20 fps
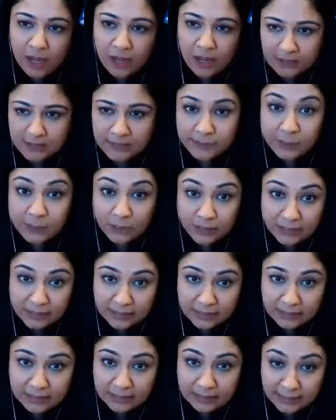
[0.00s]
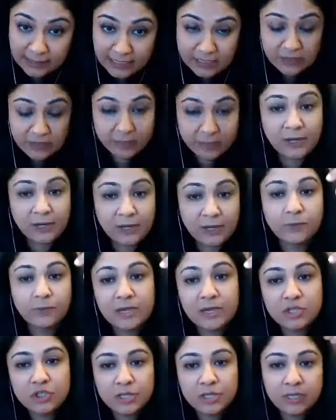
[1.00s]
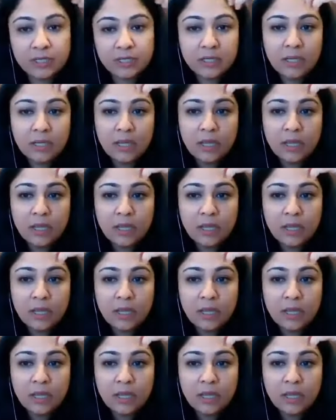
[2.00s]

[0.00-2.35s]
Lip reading: Similarly, in the case of microaggression,